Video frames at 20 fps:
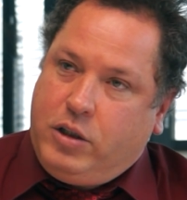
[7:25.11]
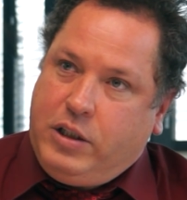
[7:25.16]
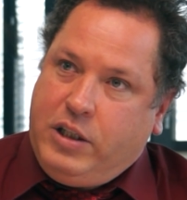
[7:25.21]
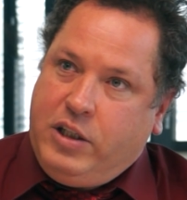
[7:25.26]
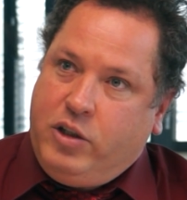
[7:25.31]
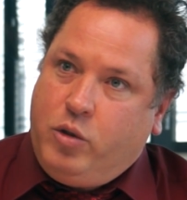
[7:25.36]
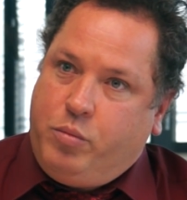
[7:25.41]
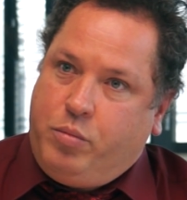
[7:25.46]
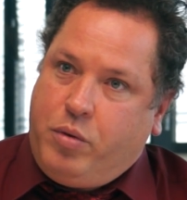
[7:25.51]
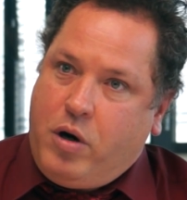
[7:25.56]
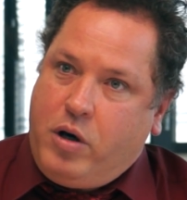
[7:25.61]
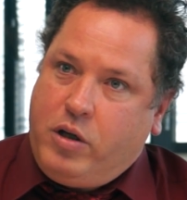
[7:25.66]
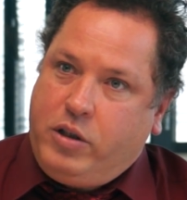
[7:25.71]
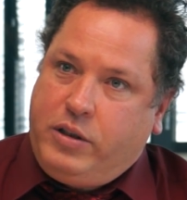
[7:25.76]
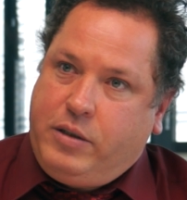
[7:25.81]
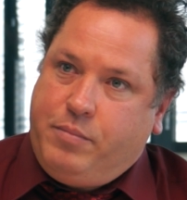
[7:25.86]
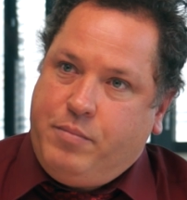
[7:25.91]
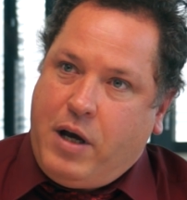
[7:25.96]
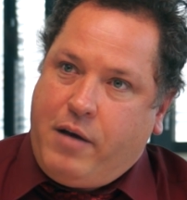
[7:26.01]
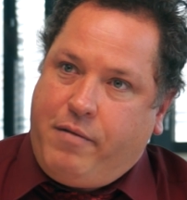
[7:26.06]
In the
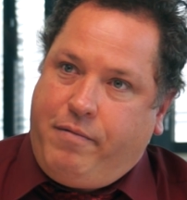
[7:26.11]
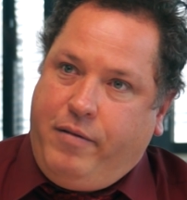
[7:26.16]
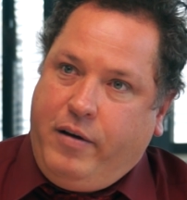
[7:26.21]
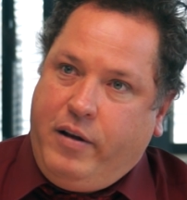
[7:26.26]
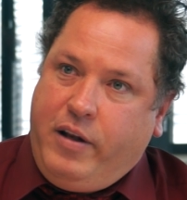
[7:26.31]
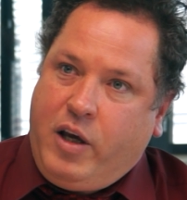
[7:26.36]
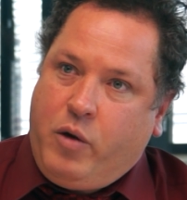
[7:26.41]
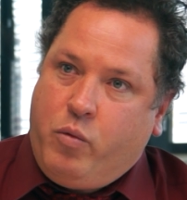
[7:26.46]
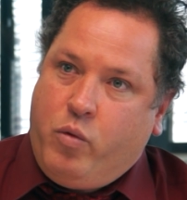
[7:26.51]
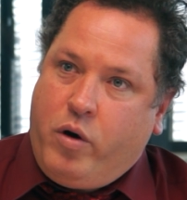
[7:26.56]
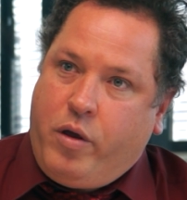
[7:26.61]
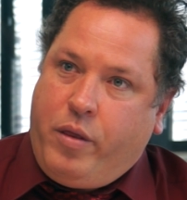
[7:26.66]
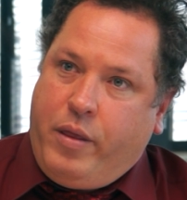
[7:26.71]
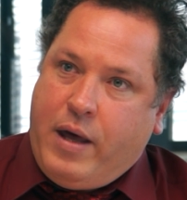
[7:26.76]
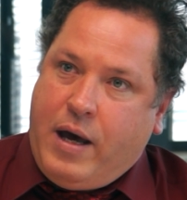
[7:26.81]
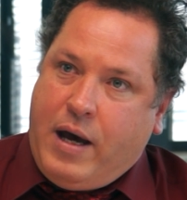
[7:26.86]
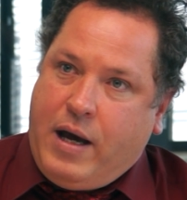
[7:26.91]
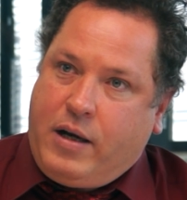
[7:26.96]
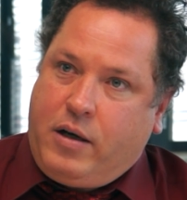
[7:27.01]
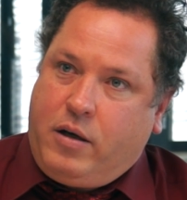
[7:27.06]
past, my feeling was
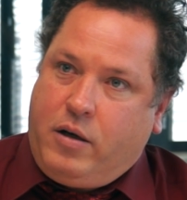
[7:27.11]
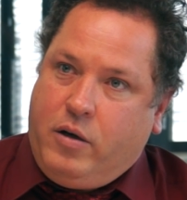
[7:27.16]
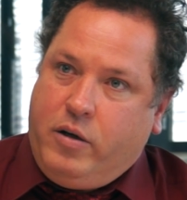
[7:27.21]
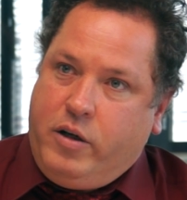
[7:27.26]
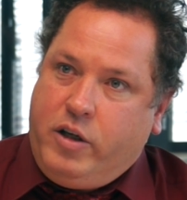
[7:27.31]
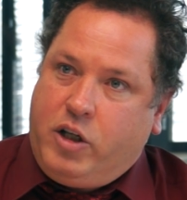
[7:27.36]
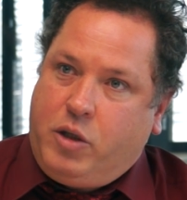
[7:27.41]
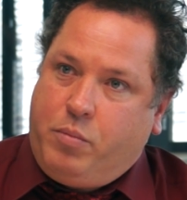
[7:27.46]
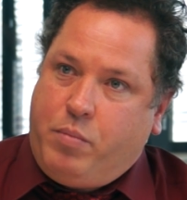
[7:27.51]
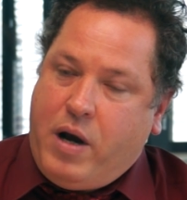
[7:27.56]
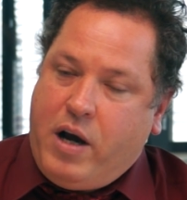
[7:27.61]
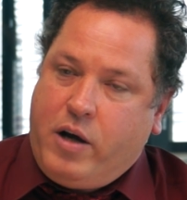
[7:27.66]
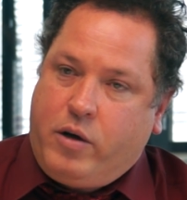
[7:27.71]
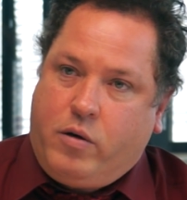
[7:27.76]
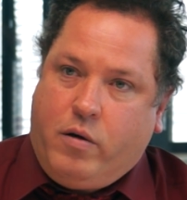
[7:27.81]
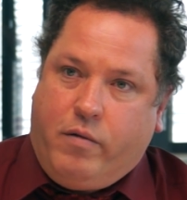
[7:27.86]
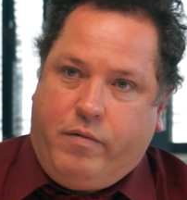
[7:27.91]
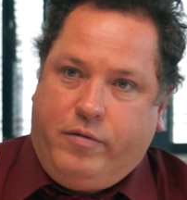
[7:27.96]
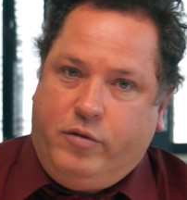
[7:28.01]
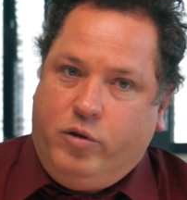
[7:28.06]
that in
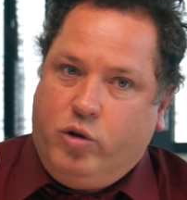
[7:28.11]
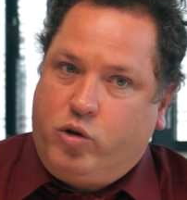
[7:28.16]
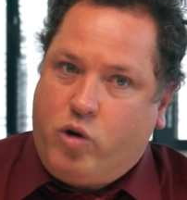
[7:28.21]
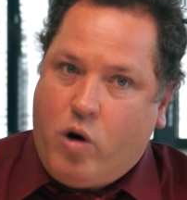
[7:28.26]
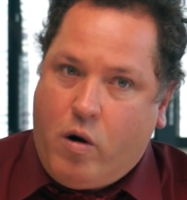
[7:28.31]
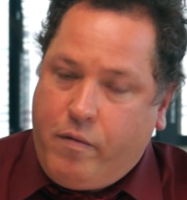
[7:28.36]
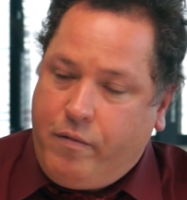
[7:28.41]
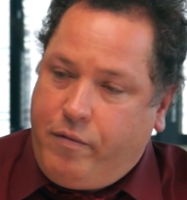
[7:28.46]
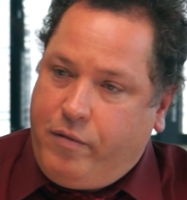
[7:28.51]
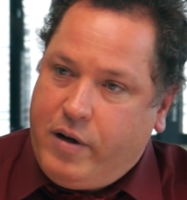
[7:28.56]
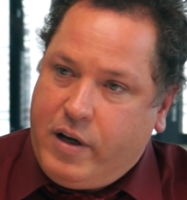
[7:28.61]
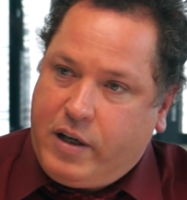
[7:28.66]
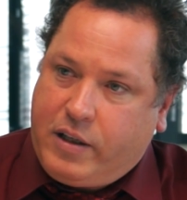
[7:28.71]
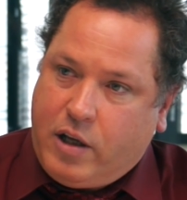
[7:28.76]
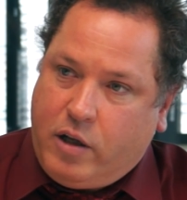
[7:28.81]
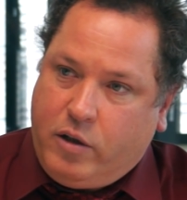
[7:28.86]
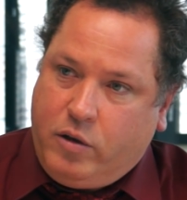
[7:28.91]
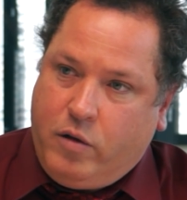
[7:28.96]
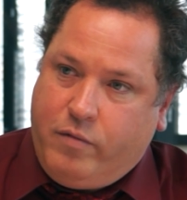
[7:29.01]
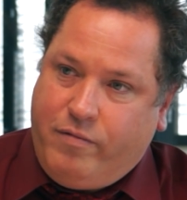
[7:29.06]
spite of the
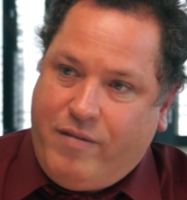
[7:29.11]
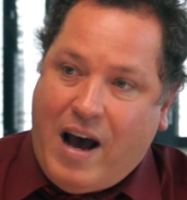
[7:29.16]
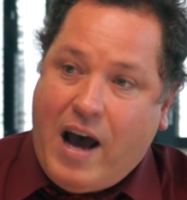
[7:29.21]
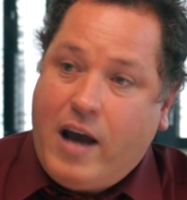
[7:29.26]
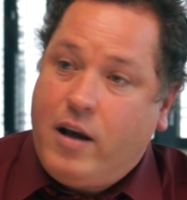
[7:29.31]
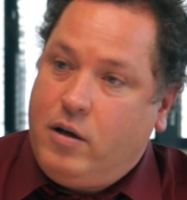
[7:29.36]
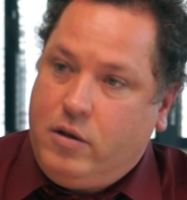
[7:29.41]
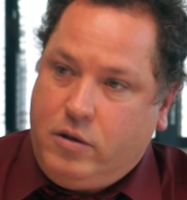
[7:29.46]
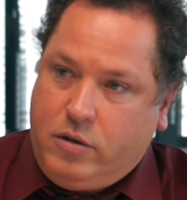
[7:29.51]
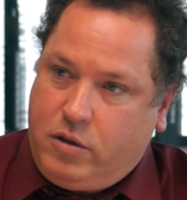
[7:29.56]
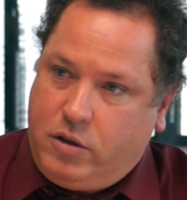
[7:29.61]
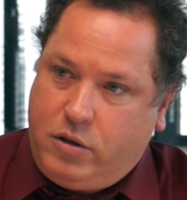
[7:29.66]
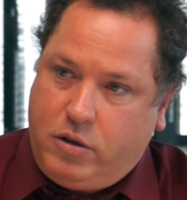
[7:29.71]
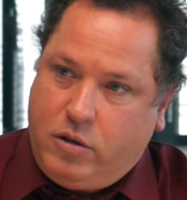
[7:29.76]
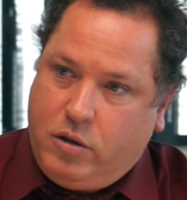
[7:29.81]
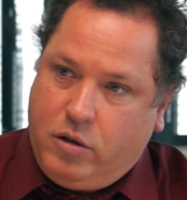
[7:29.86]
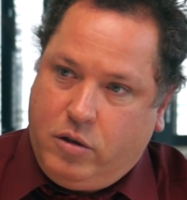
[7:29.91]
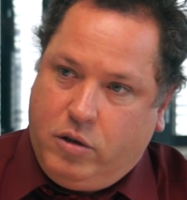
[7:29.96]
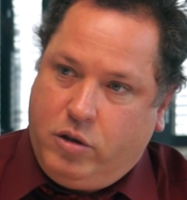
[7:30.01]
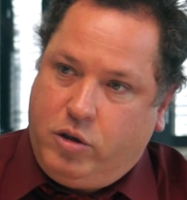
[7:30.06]
conflict and the
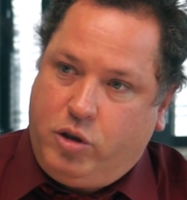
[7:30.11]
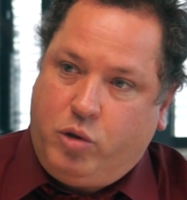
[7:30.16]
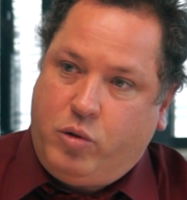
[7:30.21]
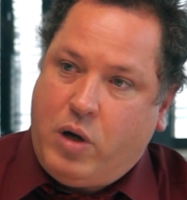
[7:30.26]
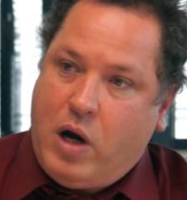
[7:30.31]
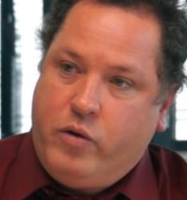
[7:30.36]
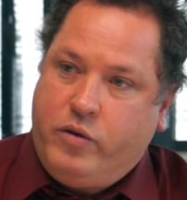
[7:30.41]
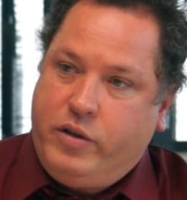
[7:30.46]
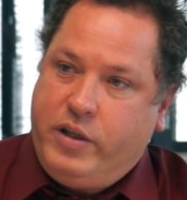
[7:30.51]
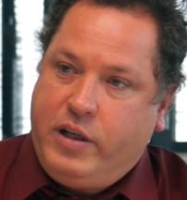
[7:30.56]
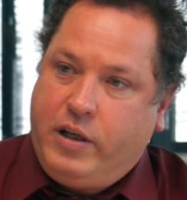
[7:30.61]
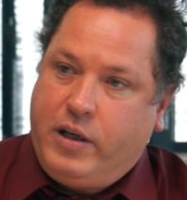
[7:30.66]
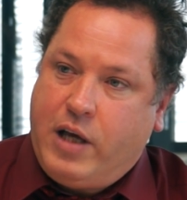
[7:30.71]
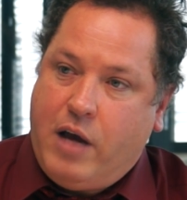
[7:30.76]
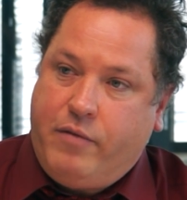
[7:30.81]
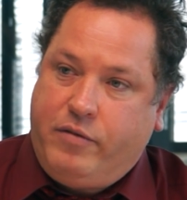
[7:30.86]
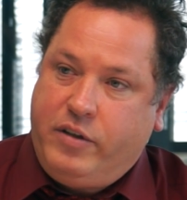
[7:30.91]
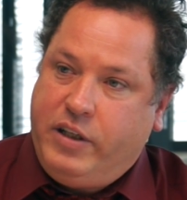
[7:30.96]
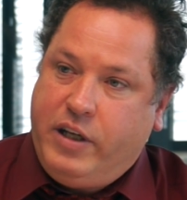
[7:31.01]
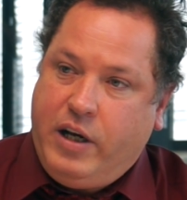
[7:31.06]
violence surrounding
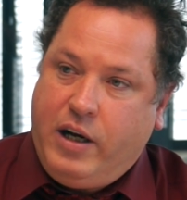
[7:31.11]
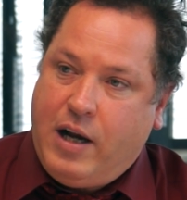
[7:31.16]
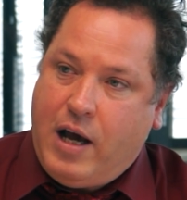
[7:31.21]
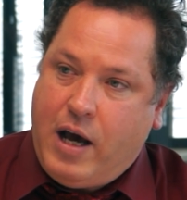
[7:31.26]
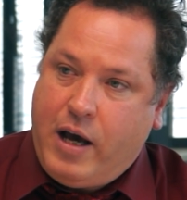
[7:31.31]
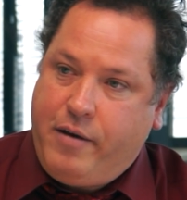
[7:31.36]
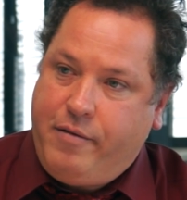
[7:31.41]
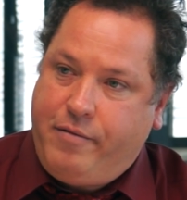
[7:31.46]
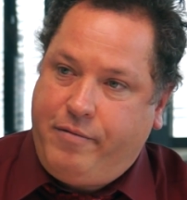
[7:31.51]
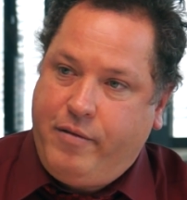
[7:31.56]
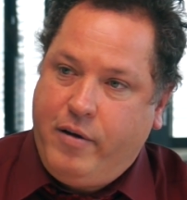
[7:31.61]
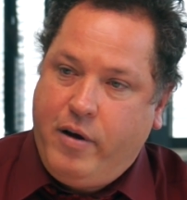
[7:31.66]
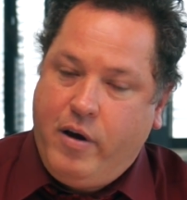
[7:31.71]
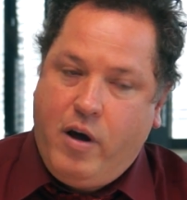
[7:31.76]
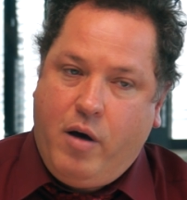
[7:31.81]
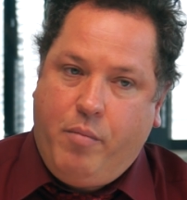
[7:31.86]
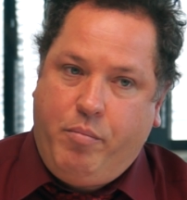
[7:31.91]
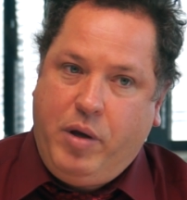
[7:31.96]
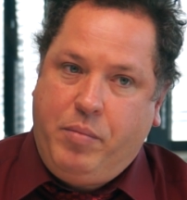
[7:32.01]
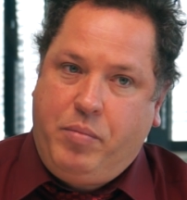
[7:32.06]
everyday life,
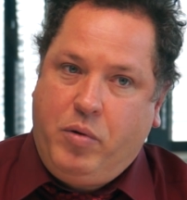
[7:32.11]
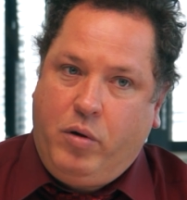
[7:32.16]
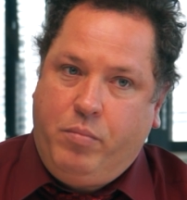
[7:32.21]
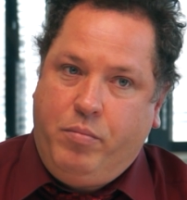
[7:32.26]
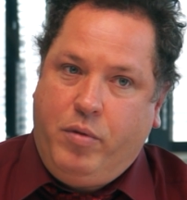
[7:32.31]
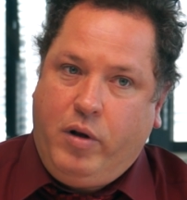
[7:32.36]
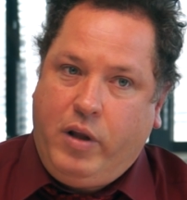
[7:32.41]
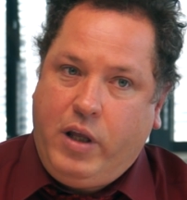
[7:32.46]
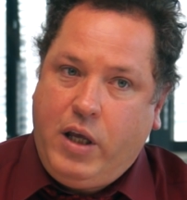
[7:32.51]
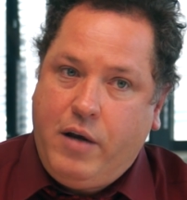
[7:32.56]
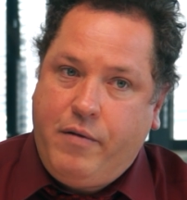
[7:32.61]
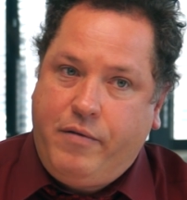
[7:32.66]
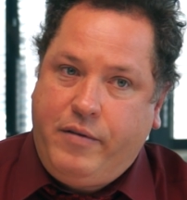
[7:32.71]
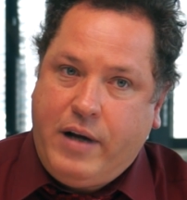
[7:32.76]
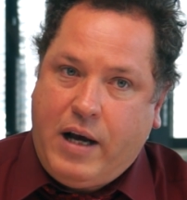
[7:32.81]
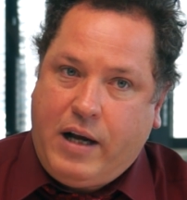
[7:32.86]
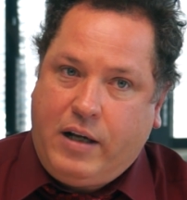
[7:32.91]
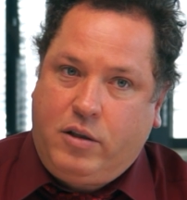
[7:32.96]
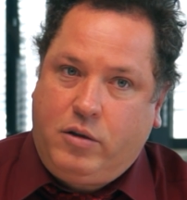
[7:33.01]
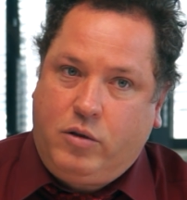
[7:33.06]
people believe
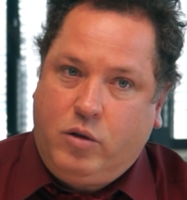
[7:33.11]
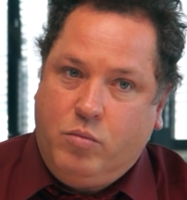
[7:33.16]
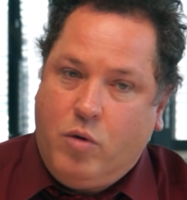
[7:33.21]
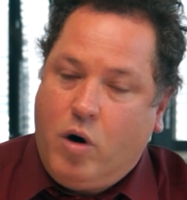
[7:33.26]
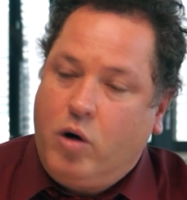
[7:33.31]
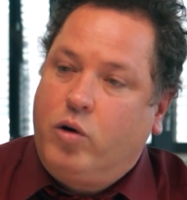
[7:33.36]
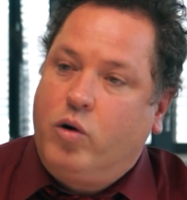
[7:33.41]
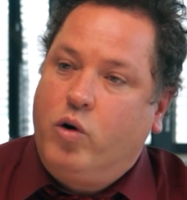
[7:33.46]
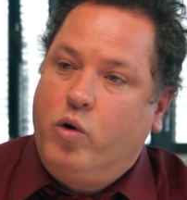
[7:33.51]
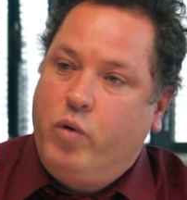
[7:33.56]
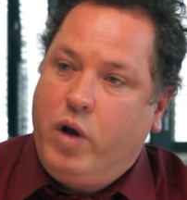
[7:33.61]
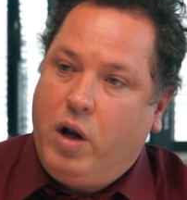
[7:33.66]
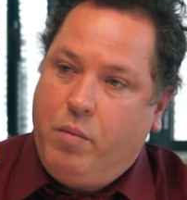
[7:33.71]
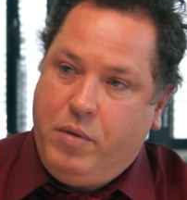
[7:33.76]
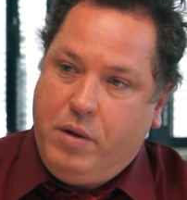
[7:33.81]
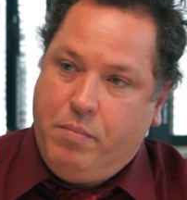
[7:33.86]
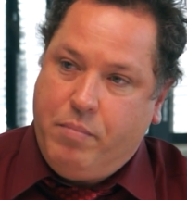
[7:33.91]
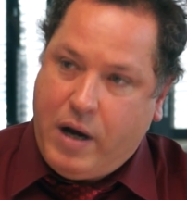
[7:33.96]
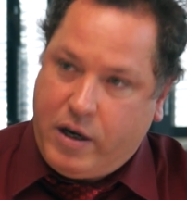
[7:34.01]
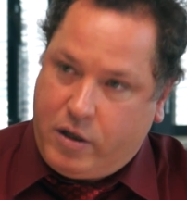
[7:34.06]
that tomorrow will
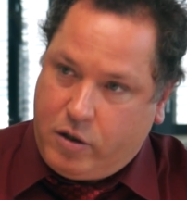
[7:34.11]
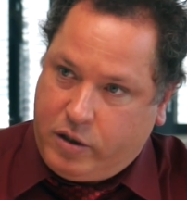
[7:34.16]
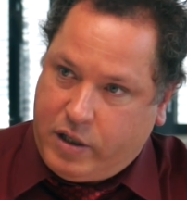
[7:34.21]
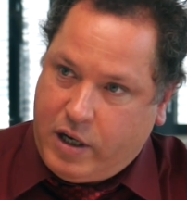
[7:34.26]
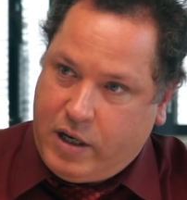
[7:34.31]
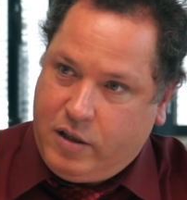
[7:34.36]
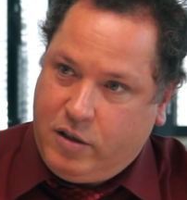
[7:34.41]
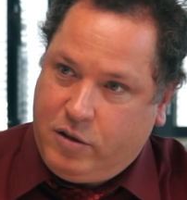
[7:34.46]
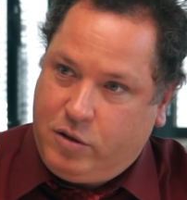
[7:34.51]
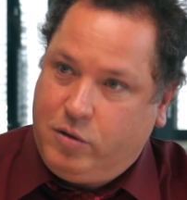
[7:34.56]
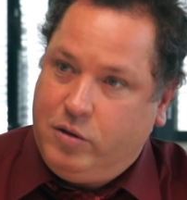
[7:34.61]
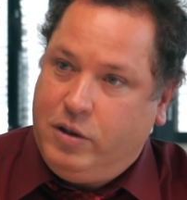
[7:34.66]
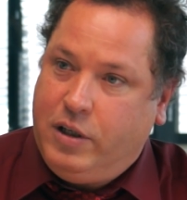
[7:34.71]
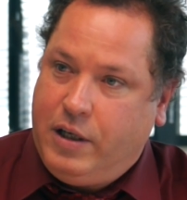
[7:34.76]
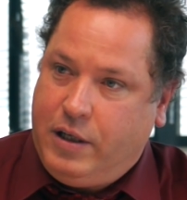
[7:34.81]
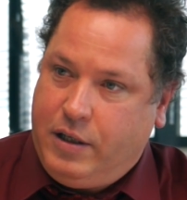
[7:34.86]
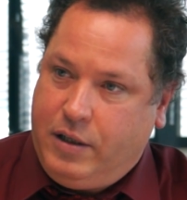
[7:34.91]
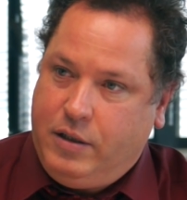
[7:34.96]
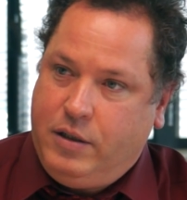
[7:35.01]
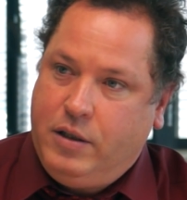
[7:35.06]
be better than
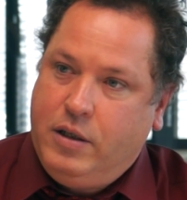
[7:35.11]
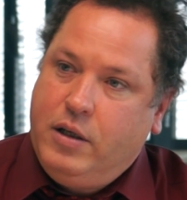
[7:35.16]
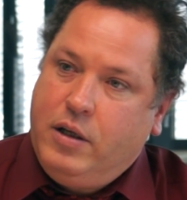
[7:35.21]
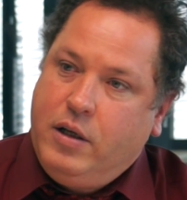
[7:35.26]
today.